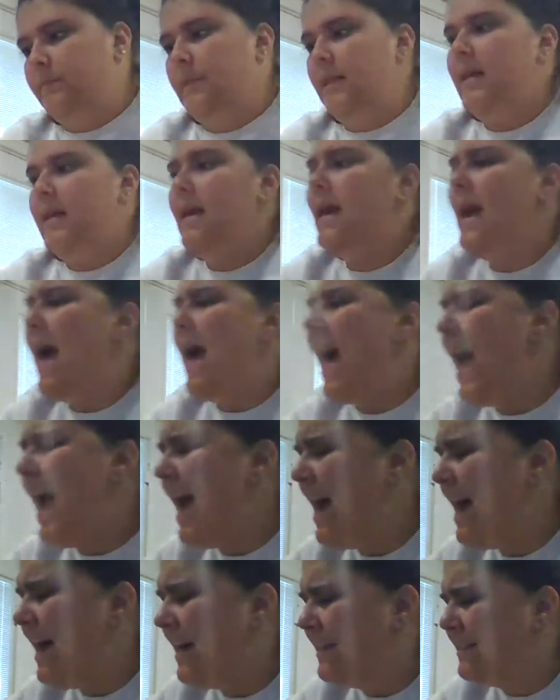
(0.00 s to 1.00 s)

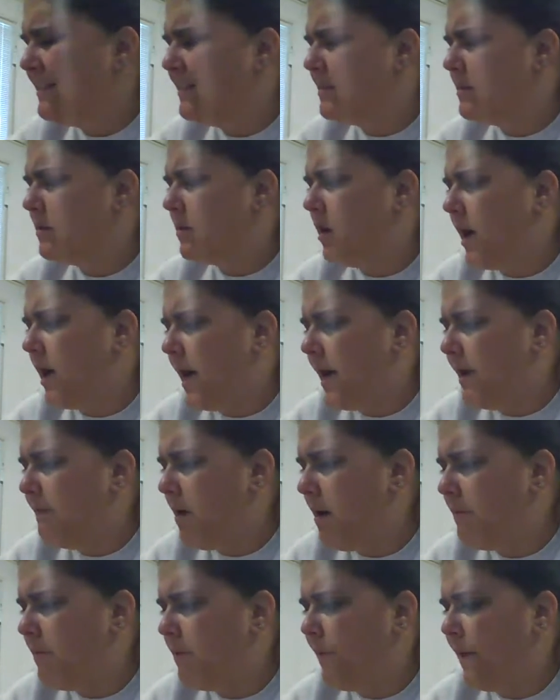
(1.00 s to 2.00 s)
"Egads!" cried
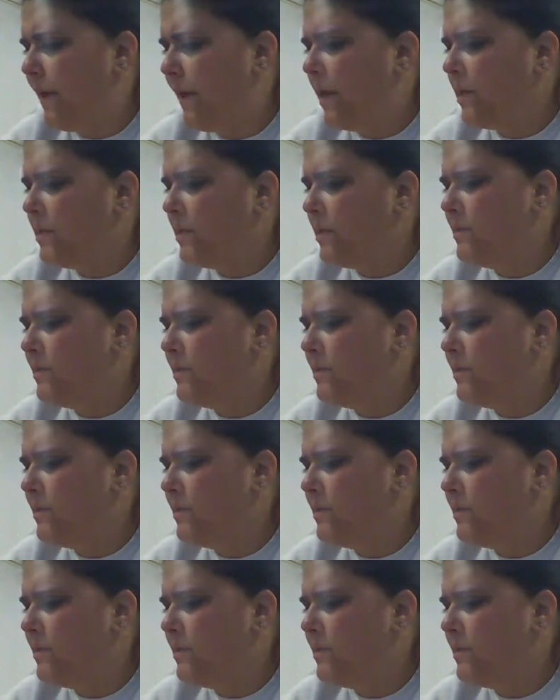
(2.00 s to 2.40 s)
Mama Bear.